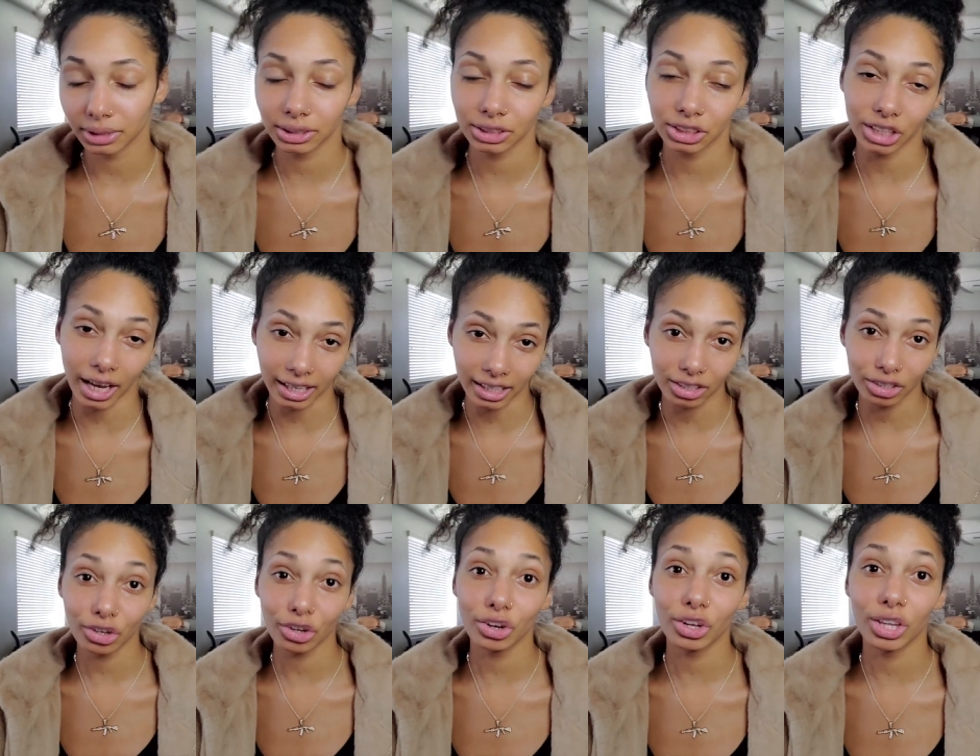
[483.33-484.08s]
Check
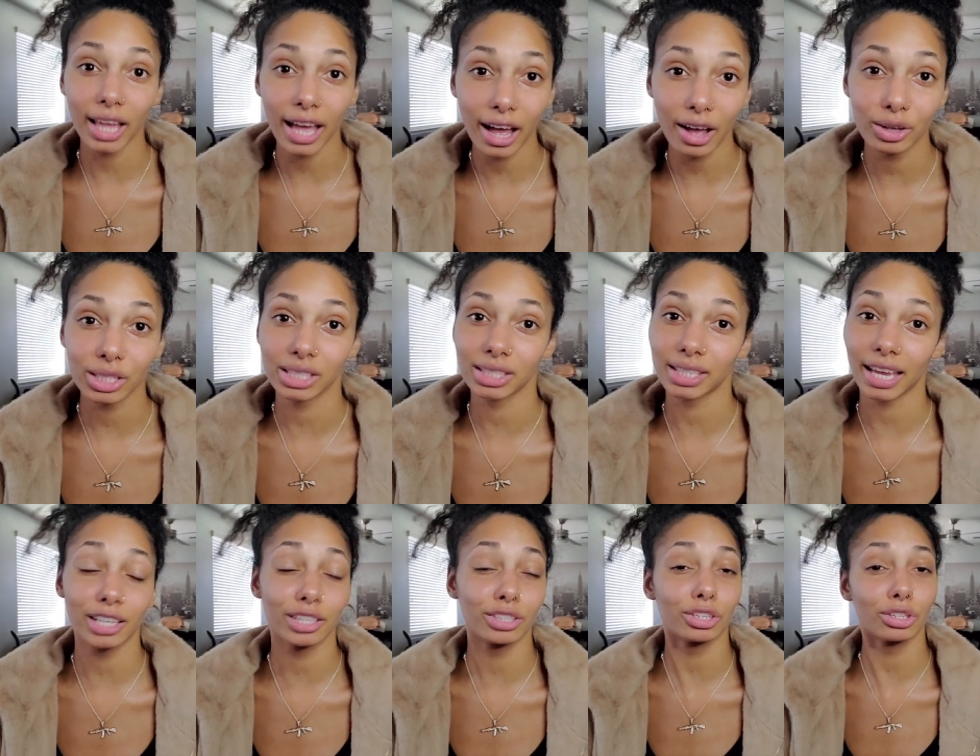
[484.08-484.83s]
your girl out,
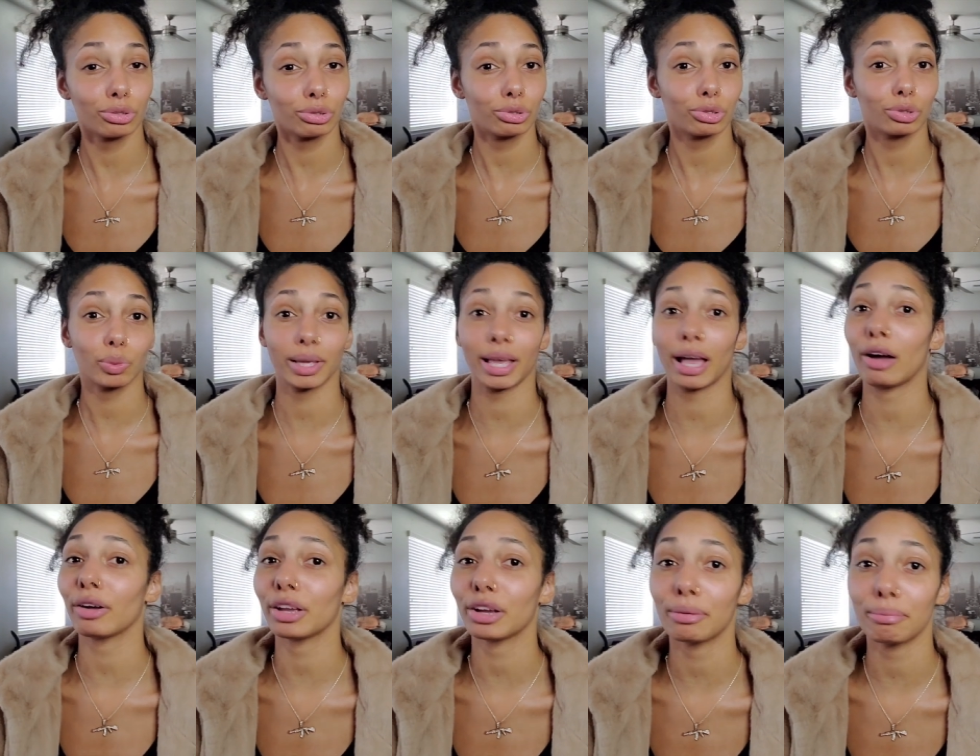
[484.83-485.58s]
stay tuned. We
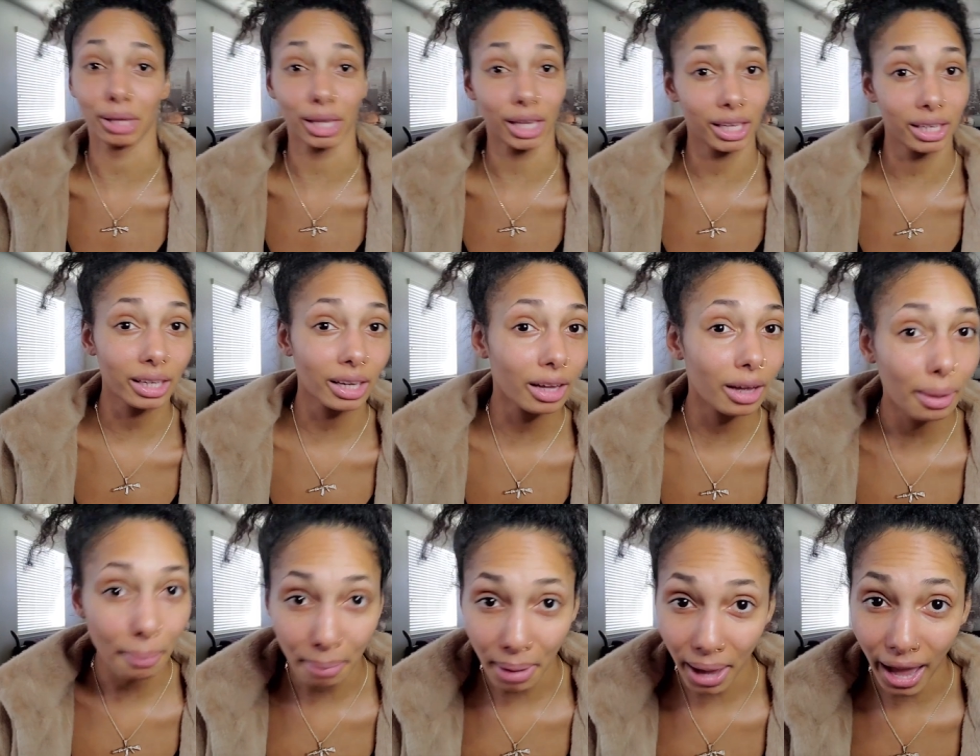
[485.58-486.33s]
out here making a
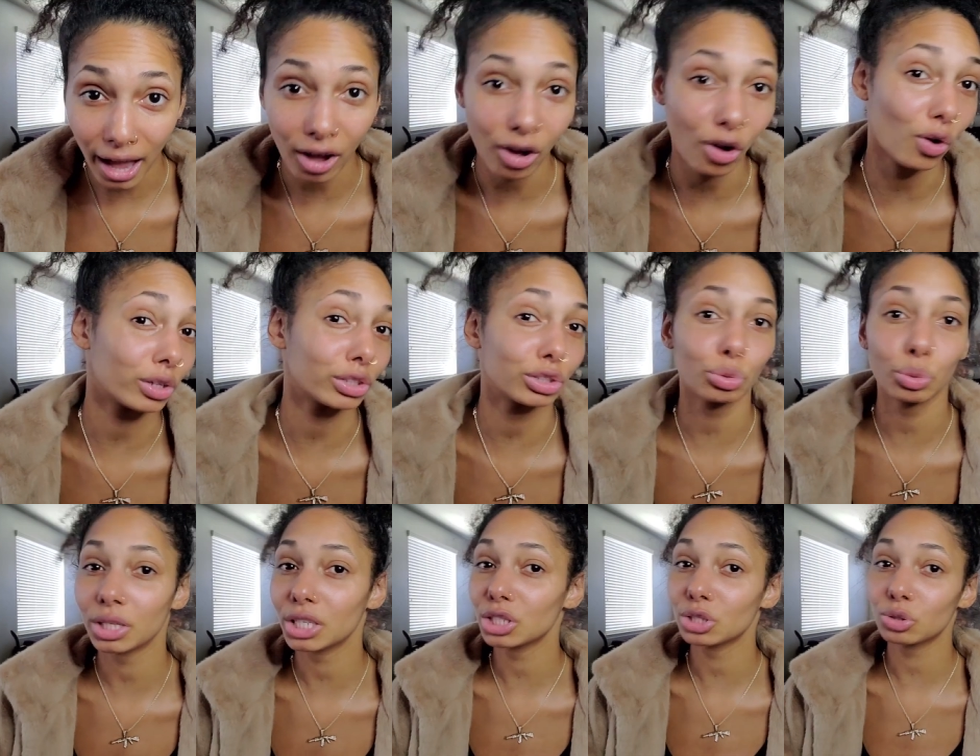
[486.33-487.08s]
comeback all
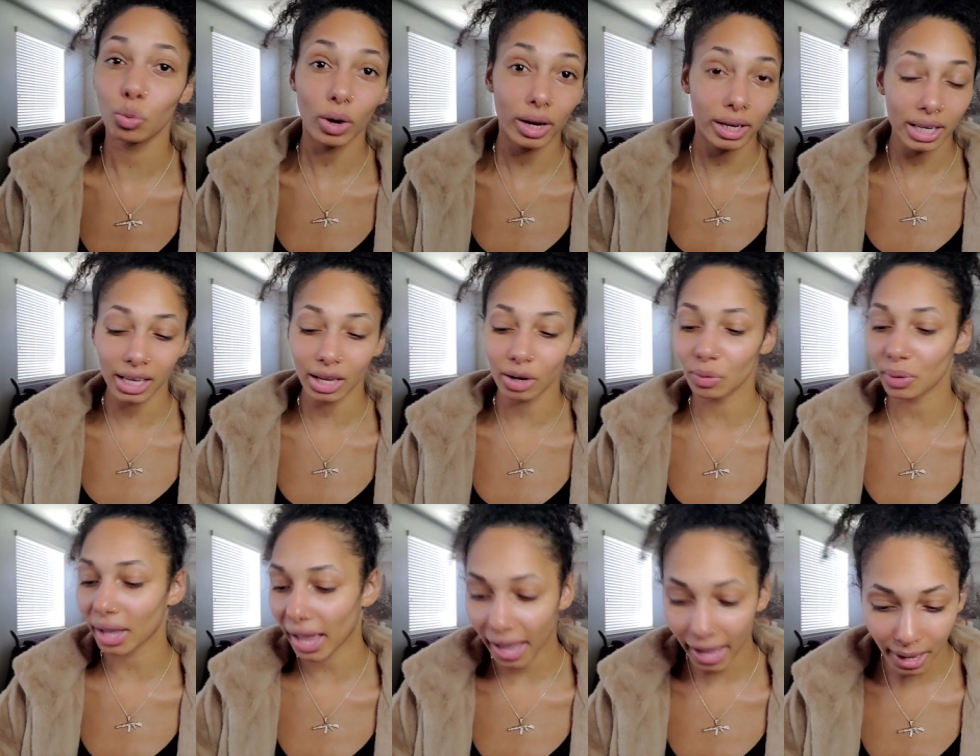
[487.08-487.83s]
2020,
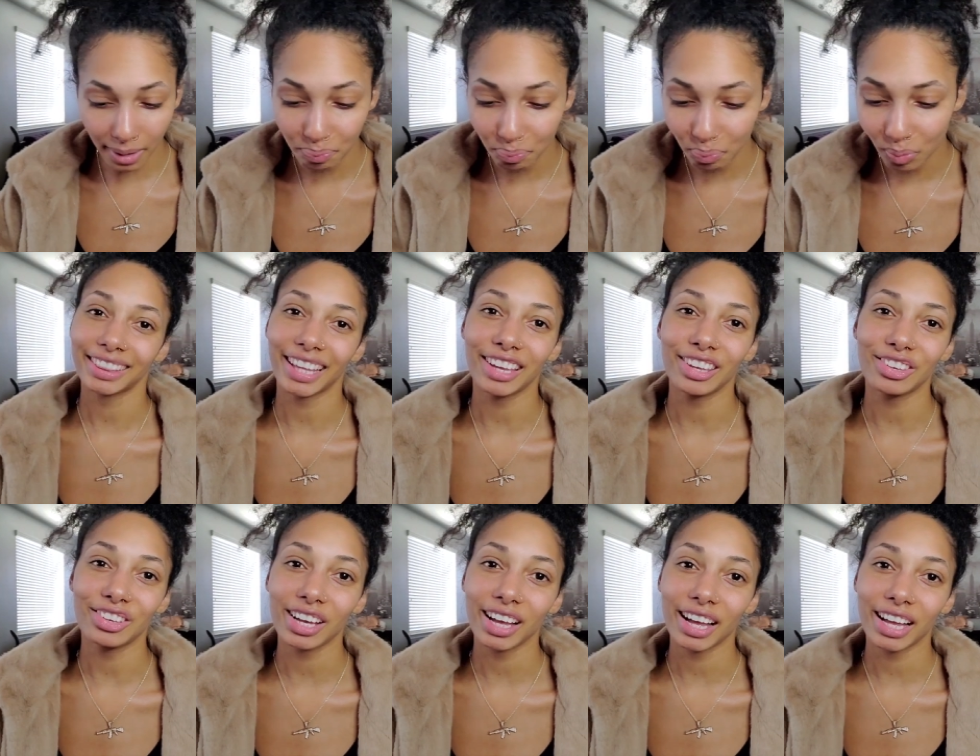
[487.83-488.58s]
okay?
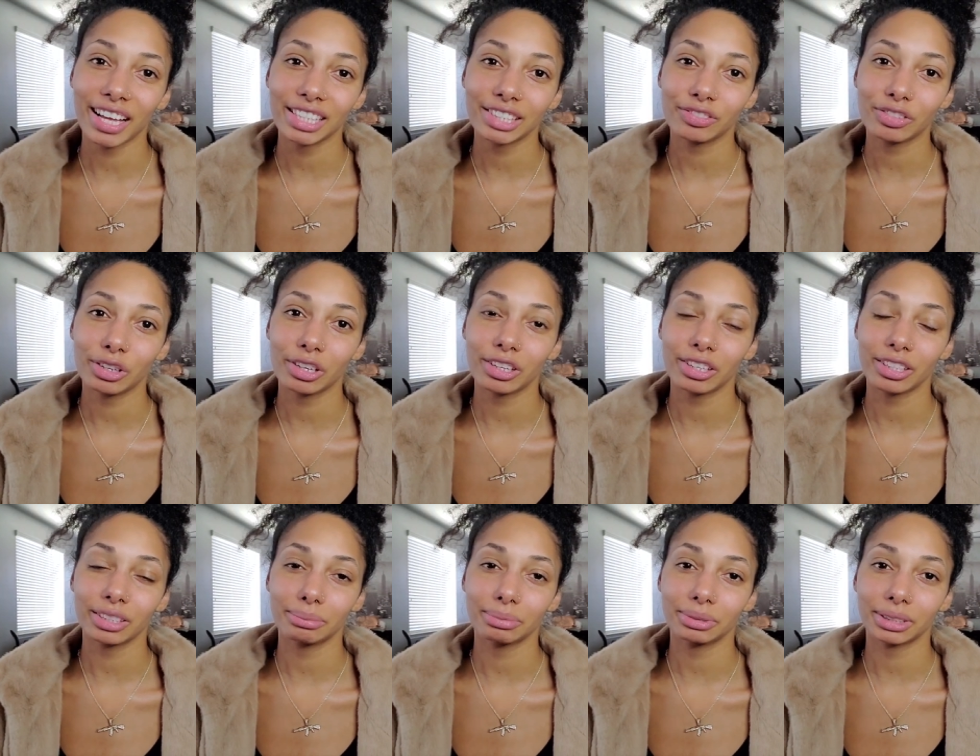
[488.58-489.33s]
Thank you guys
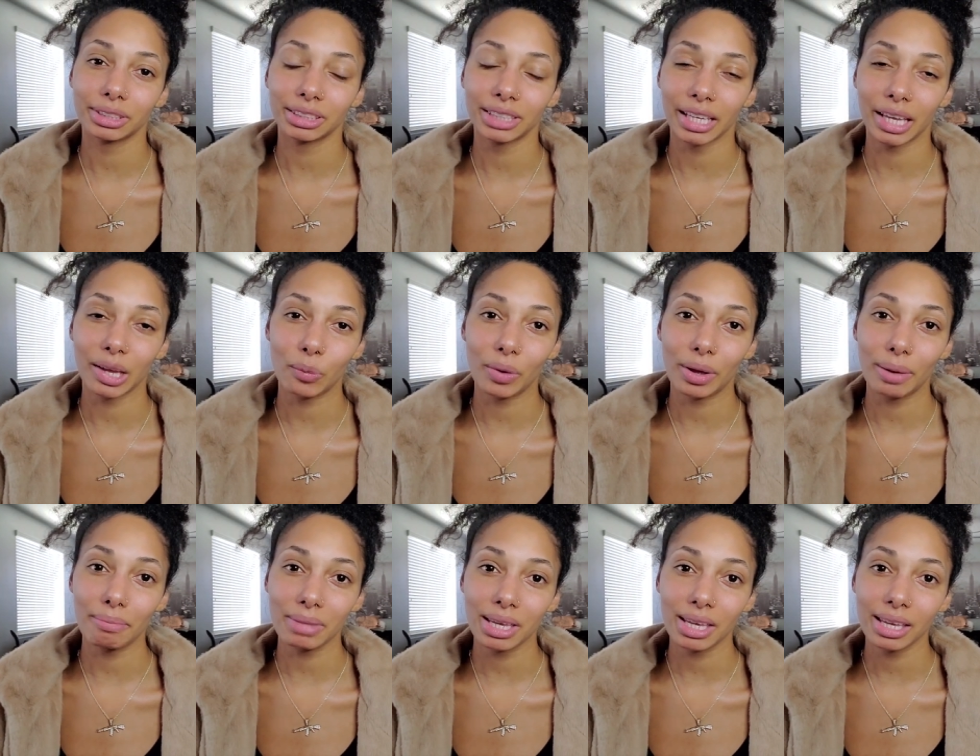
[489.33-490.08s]
for sticking
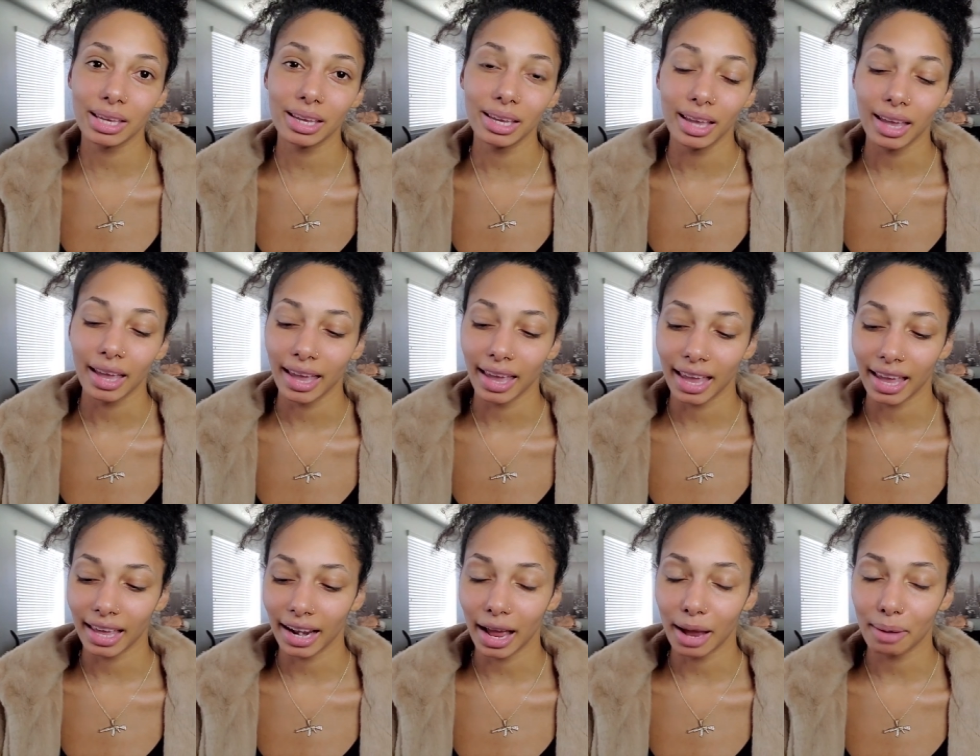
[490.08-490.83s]
with me,
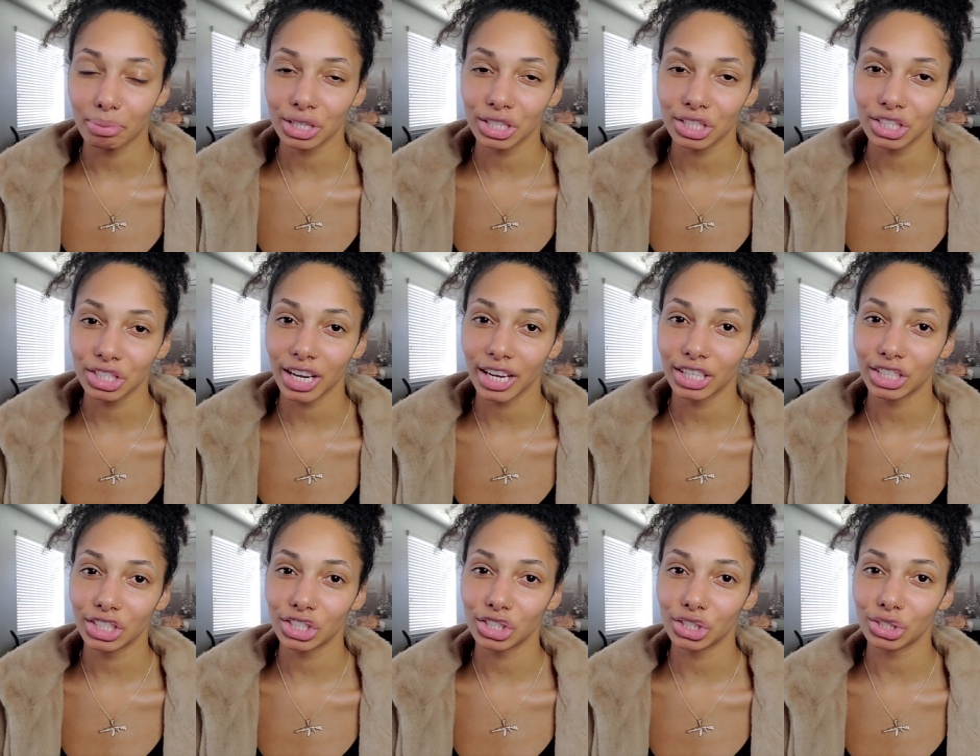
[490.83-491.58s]
and I
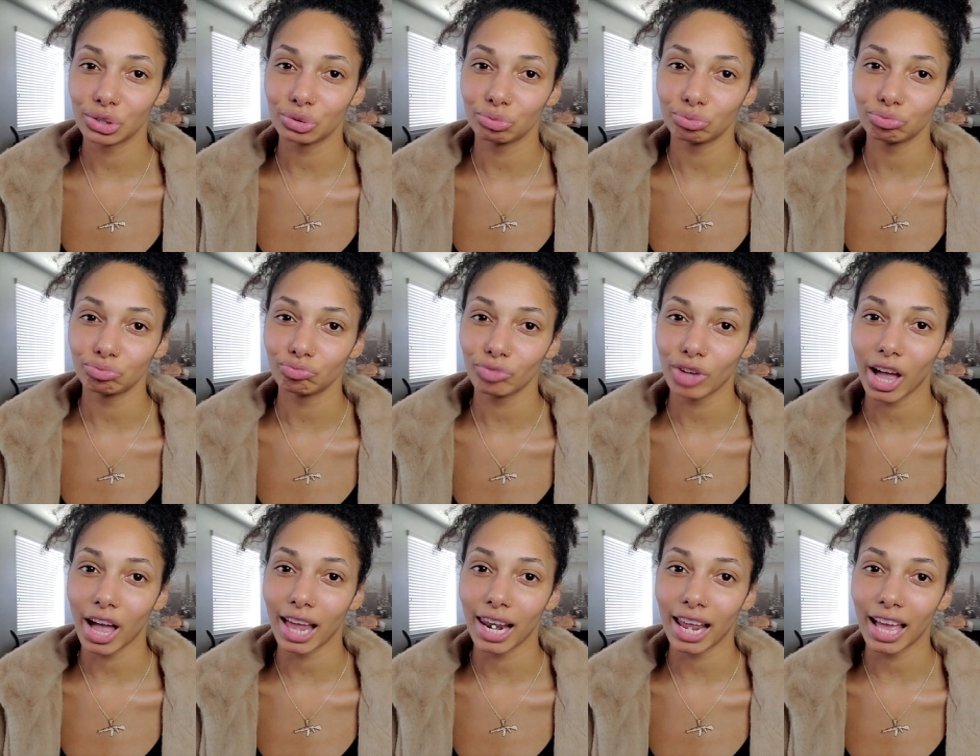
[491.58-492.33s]
appreciate you.
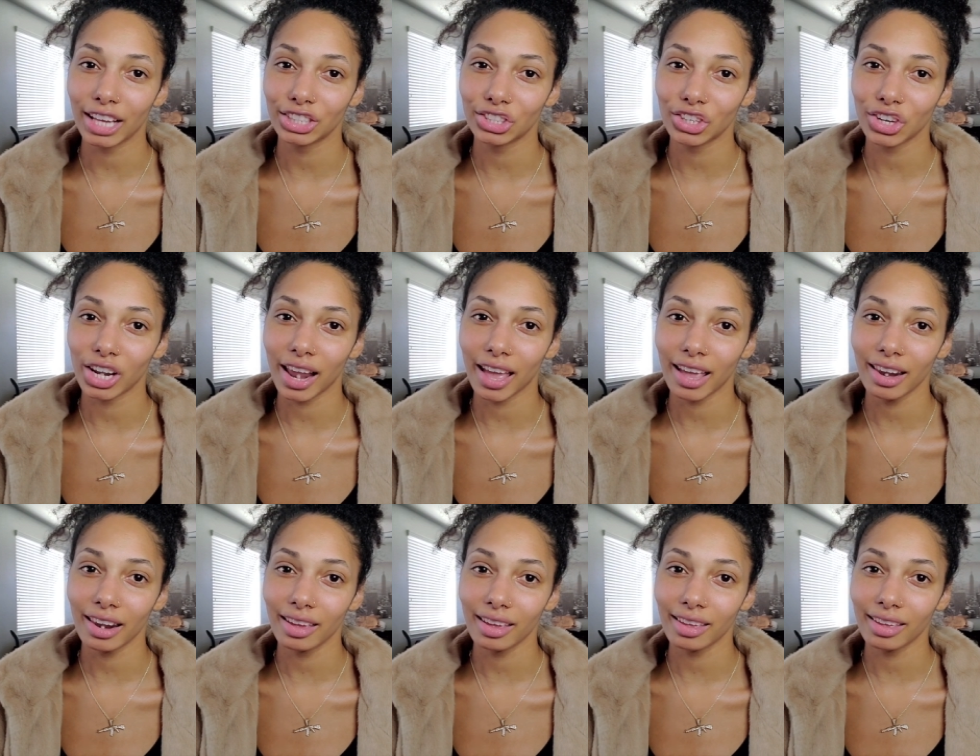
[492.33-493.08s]
Holla at y'all
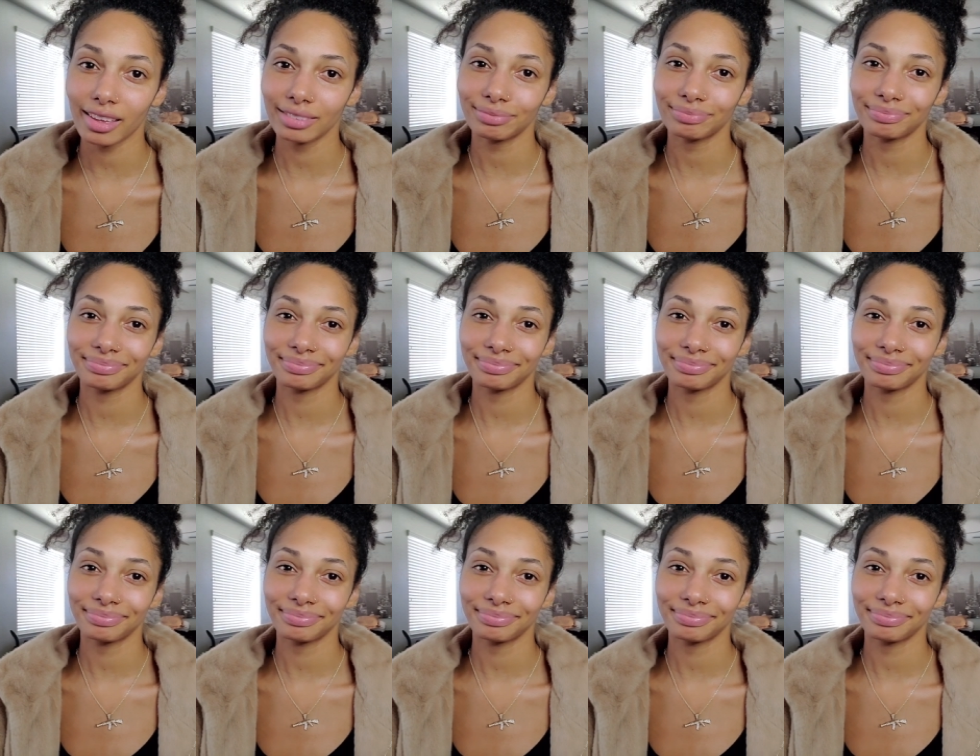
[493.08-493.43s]
later.